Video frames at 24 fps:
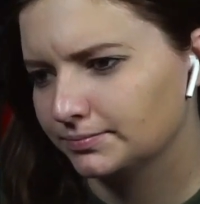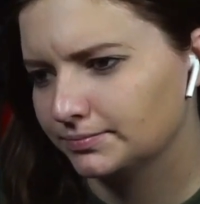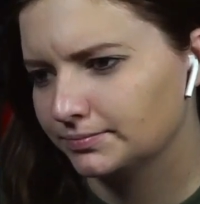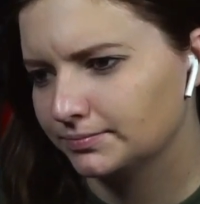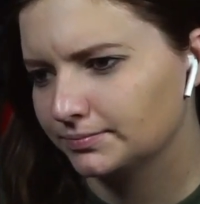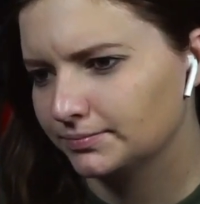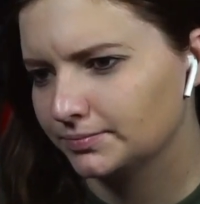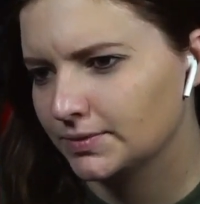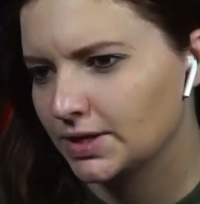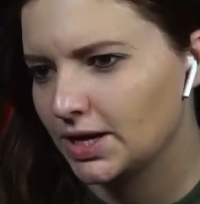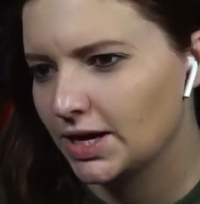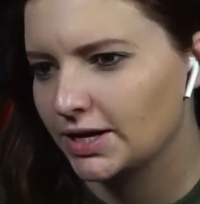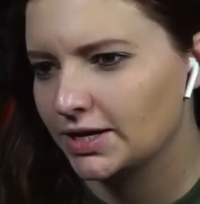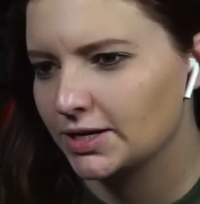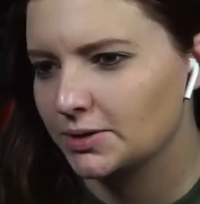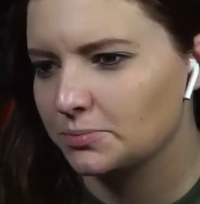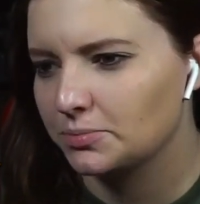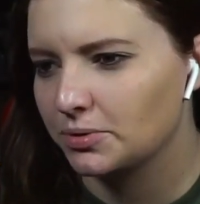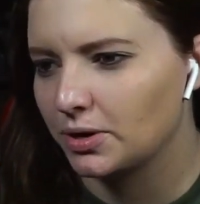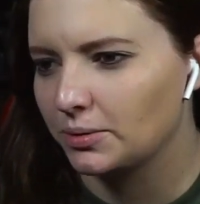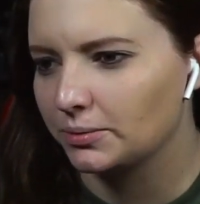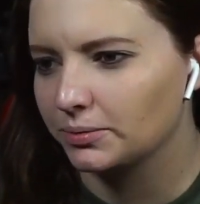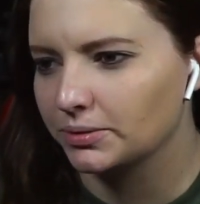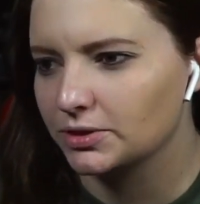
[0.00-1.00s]
He
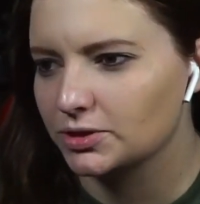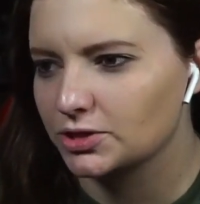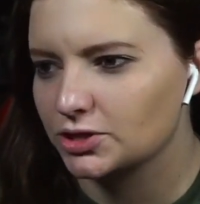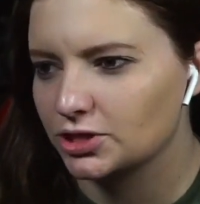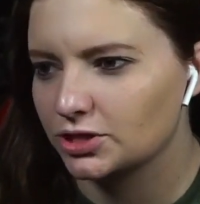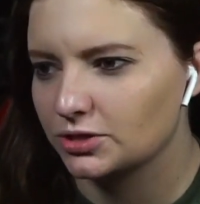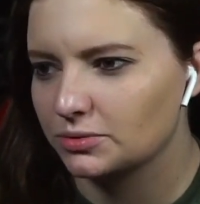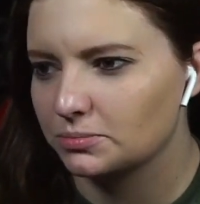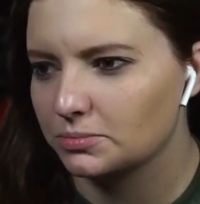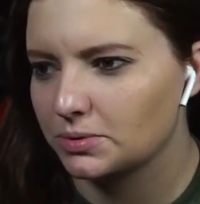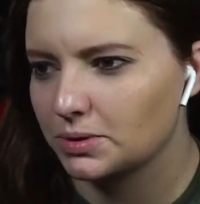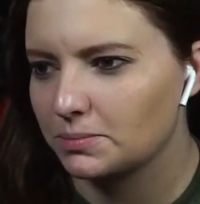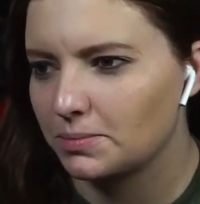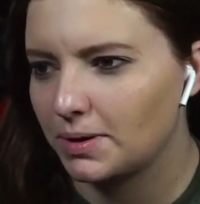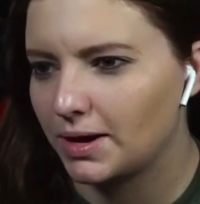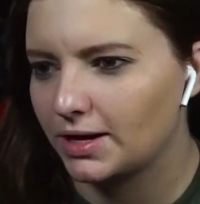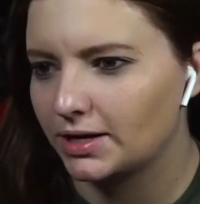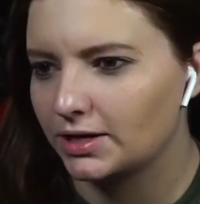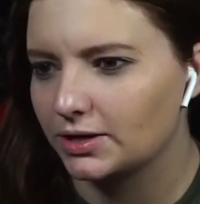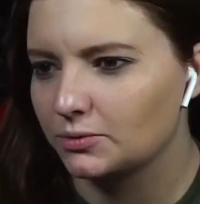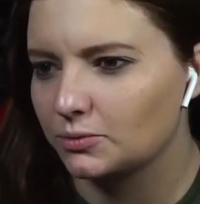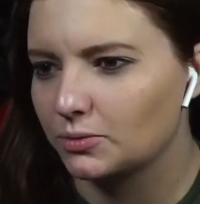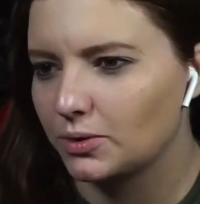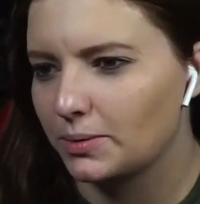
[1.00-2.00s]
probably shouldn't be
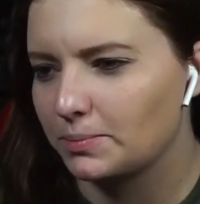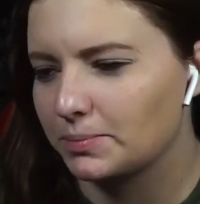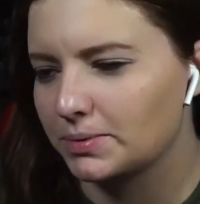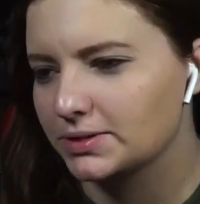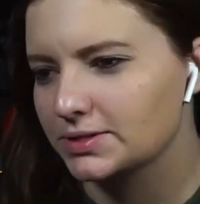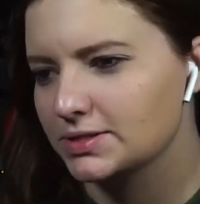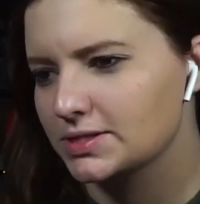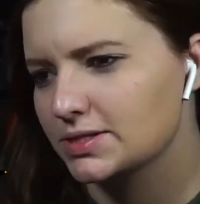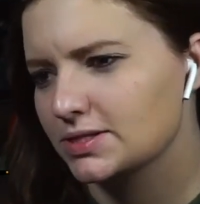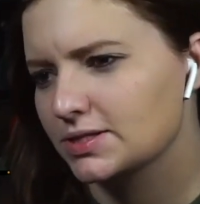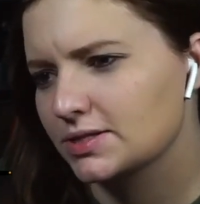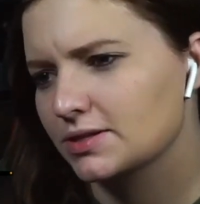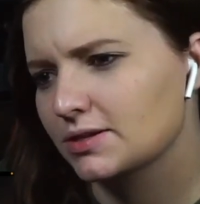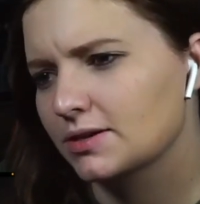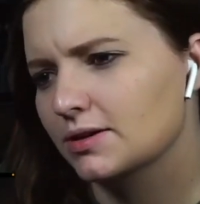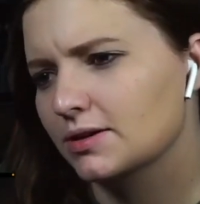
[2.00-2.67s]
manning weapons.